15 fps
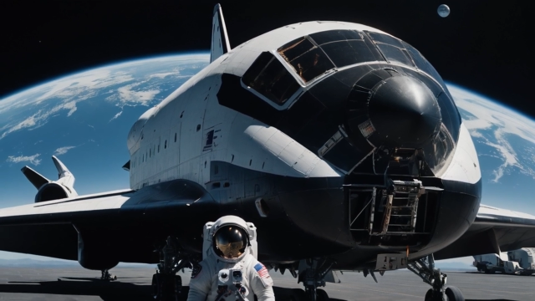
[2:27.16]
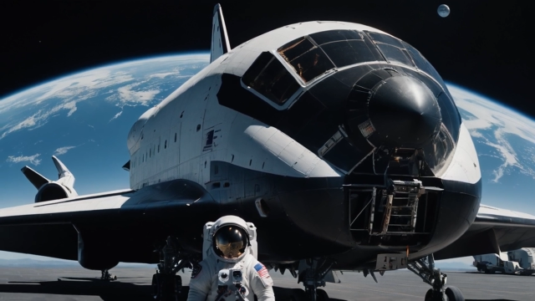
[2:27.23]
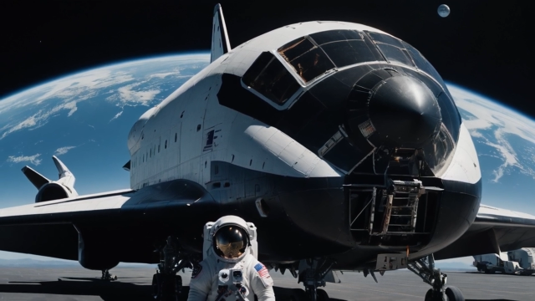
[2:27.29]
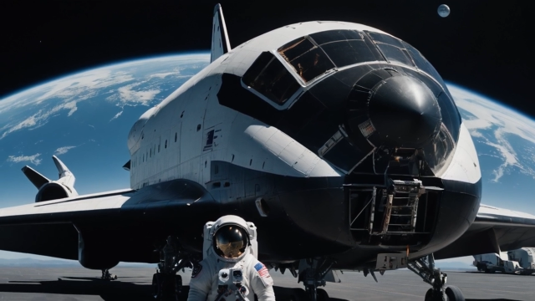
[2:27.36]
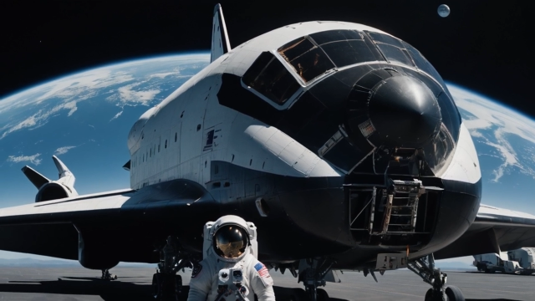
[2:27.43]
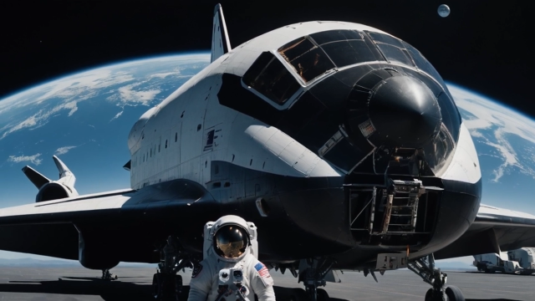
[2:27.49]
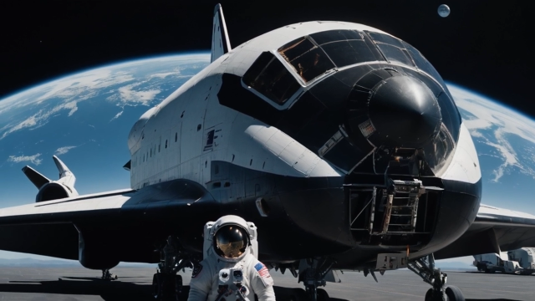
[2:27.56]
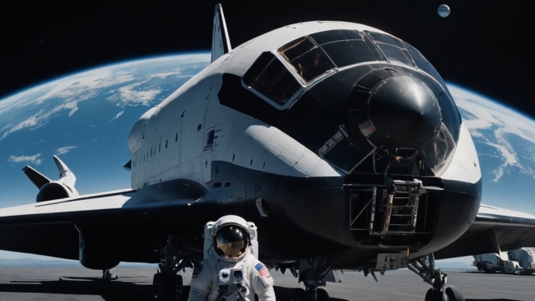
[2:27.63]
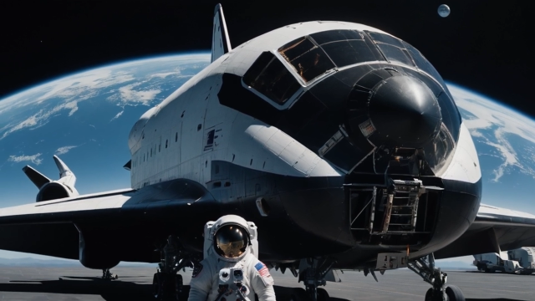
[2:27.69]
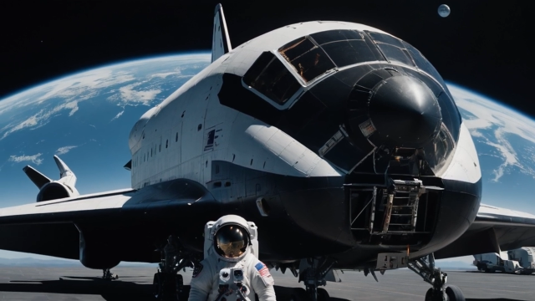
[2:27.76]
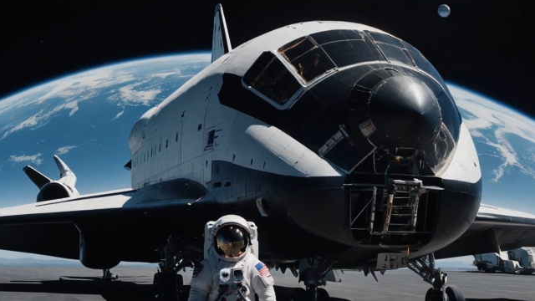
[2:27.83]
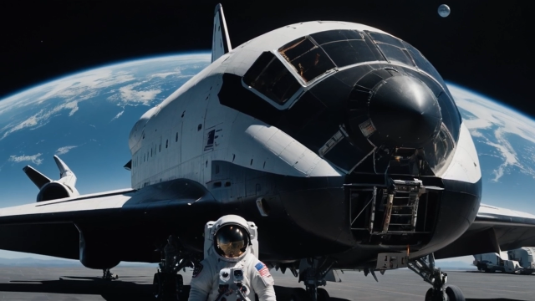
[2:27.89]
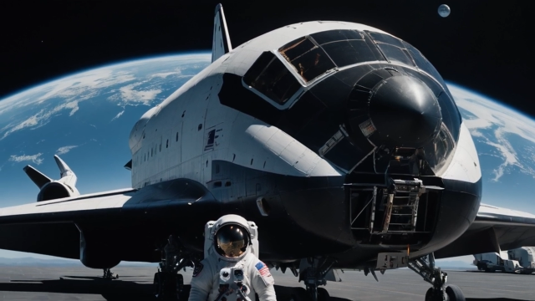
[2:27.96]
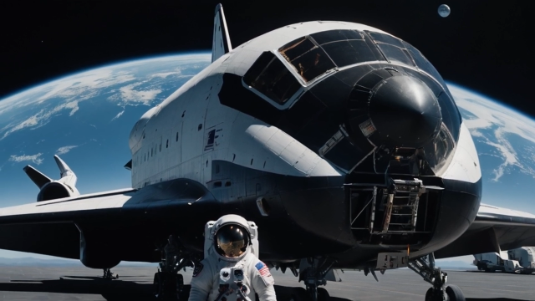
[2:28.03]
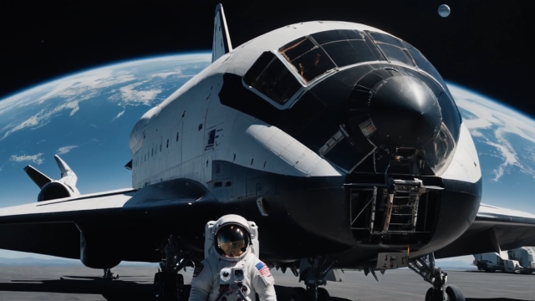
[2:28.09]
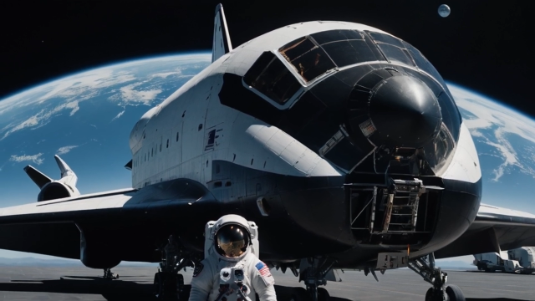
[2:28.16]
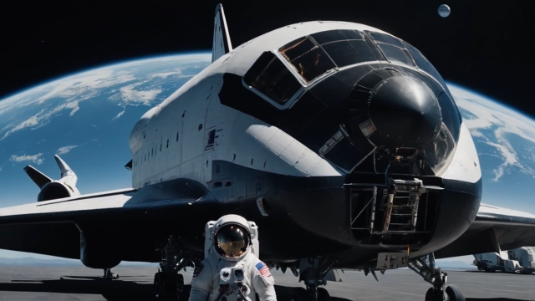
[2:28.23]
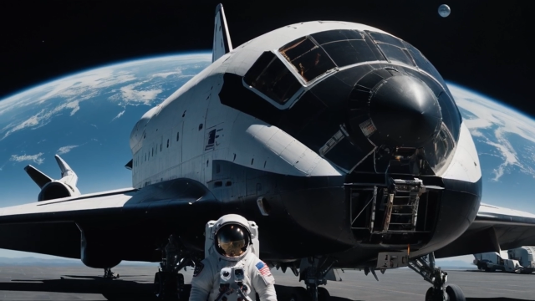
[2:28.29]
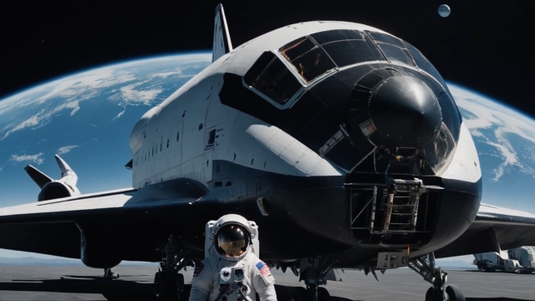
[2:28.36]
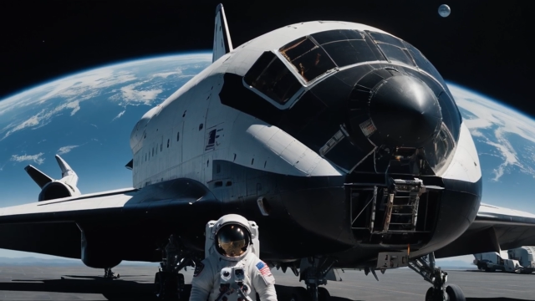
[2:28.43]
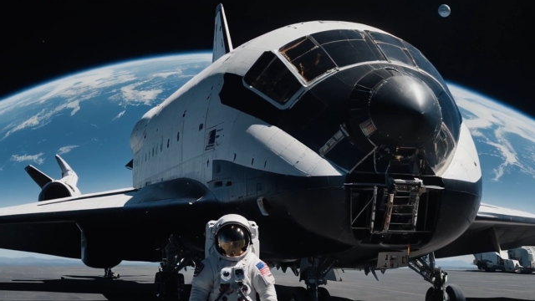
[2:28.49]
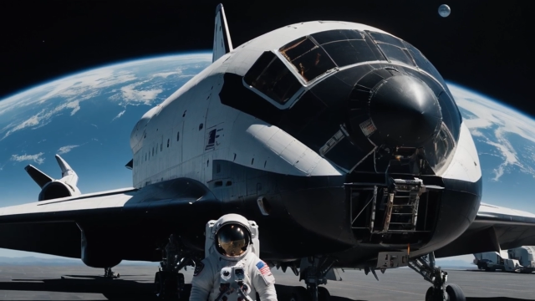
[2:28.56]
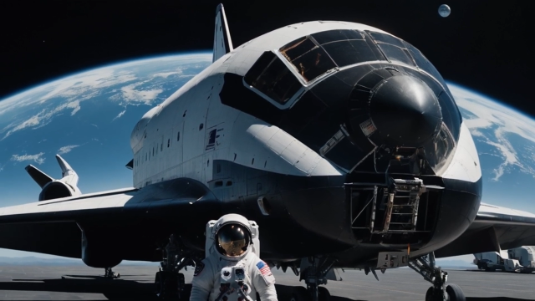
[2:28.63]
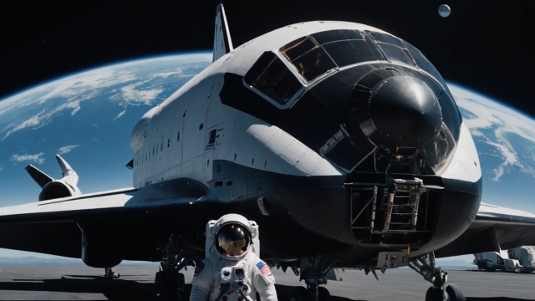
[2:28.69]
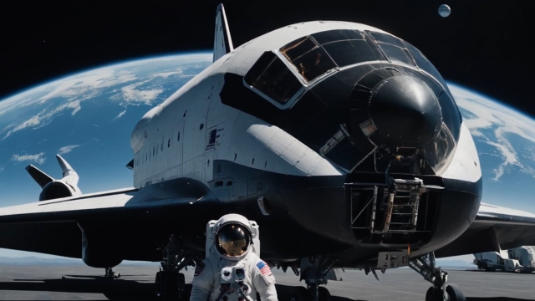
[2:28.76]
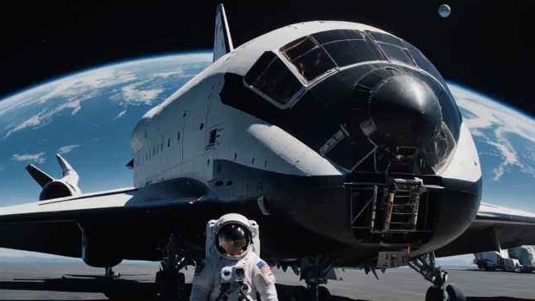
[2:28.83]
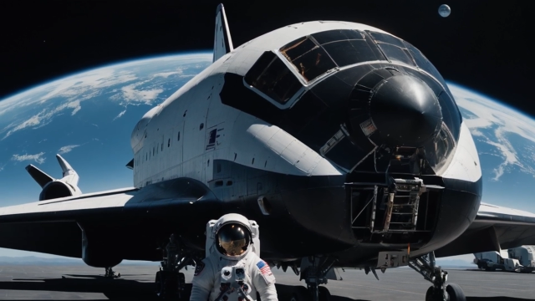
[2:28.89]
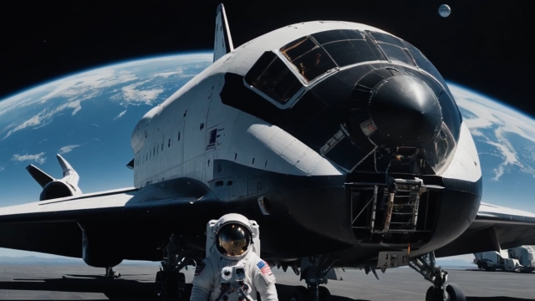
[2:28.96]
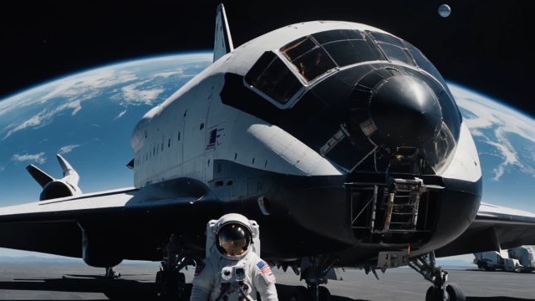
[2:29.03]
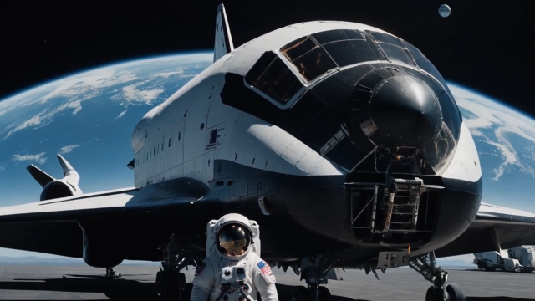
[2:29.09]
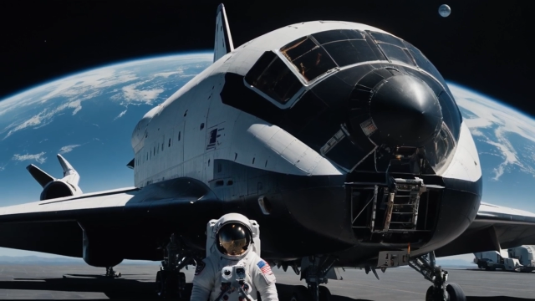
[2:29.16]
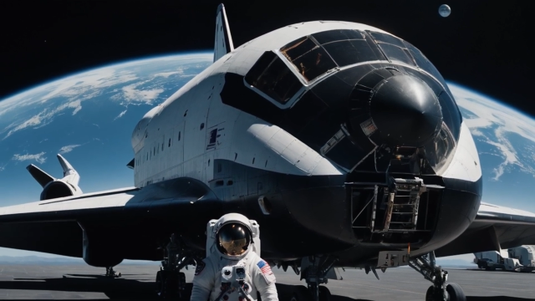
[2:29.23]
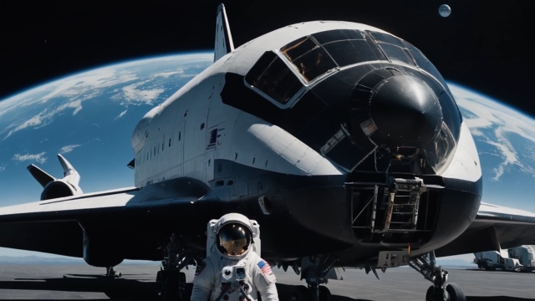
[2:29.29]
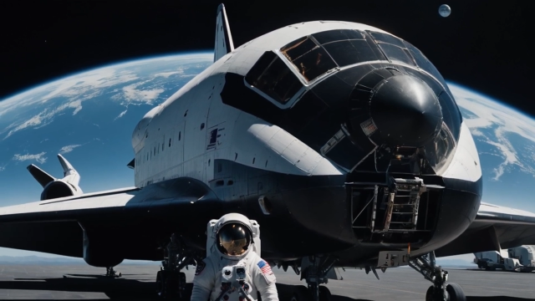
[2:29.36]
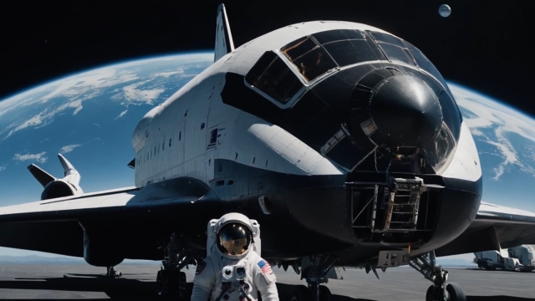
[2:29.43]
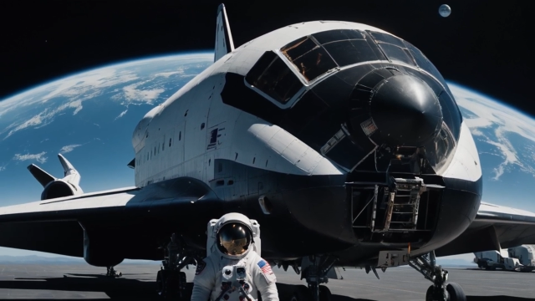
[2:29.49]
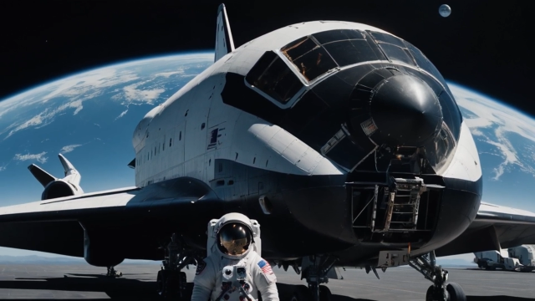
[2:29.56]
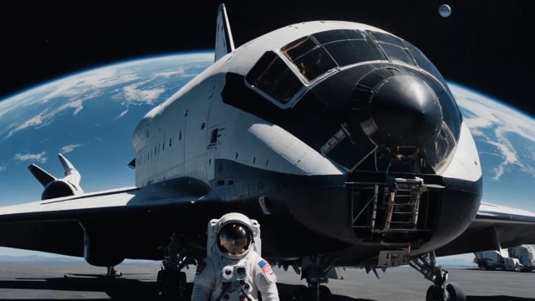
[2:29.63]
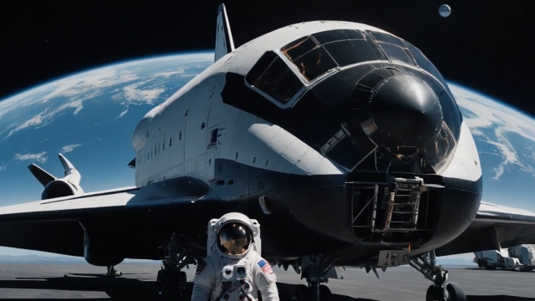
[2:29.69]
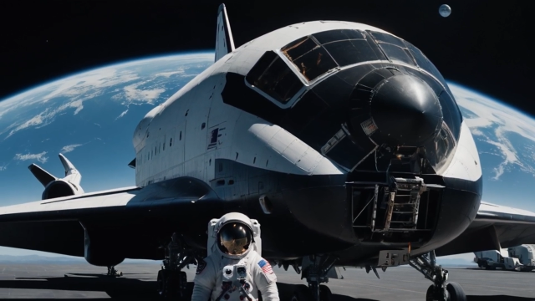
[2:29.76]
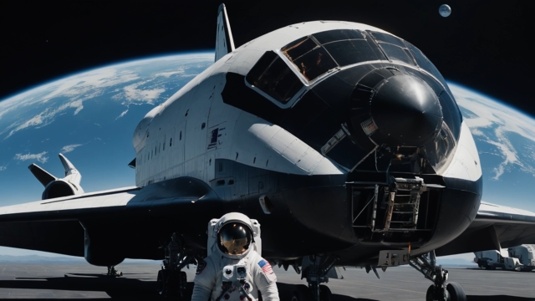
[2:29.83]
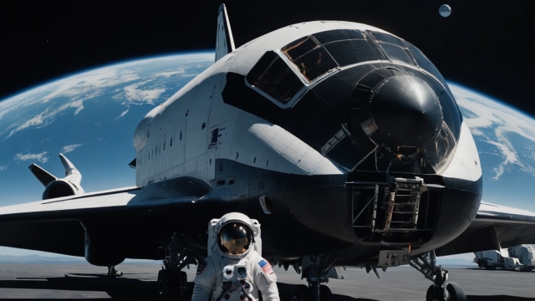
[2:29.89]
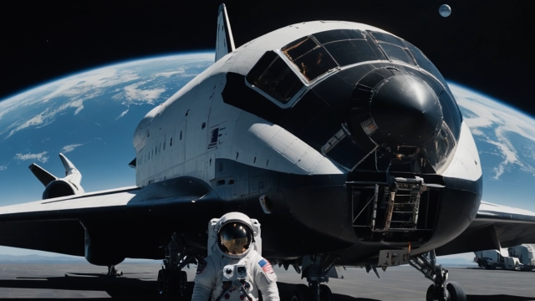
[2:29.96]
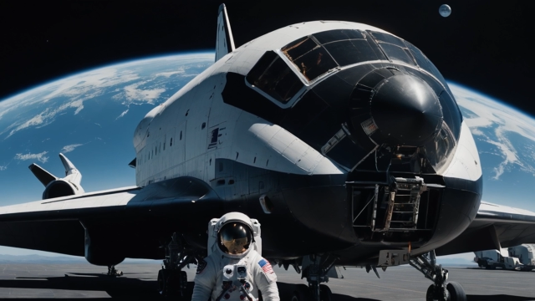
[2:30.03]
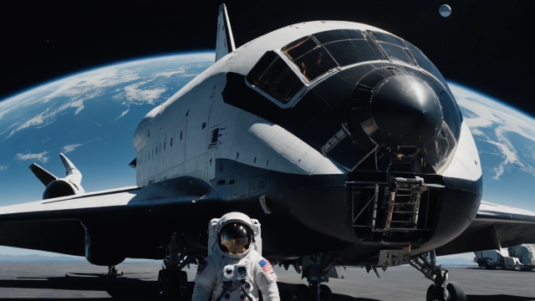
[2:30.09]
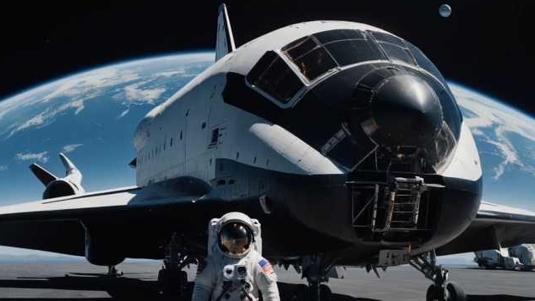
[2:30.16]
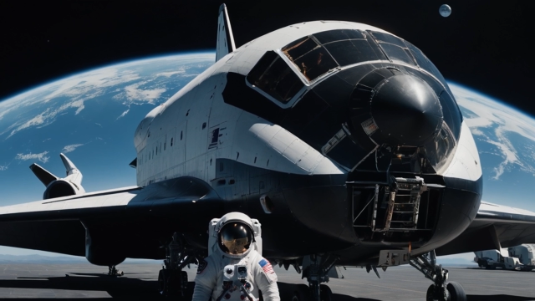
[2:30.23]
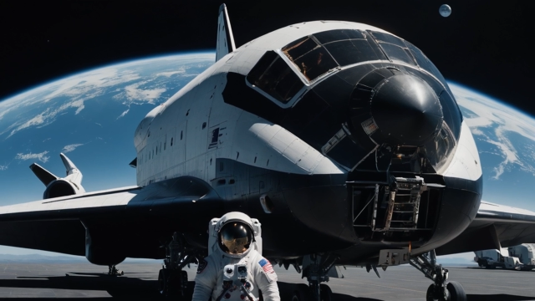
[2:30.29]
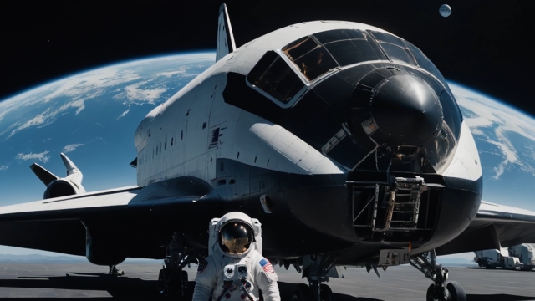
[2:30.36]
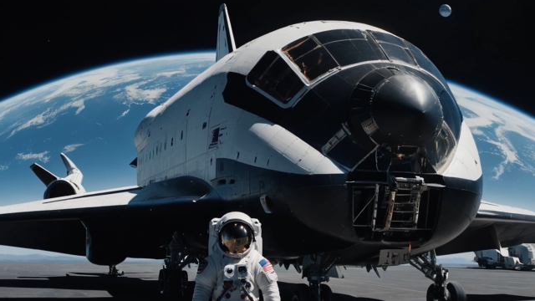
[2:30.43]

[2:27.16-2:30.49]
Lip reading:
(no speaker visible)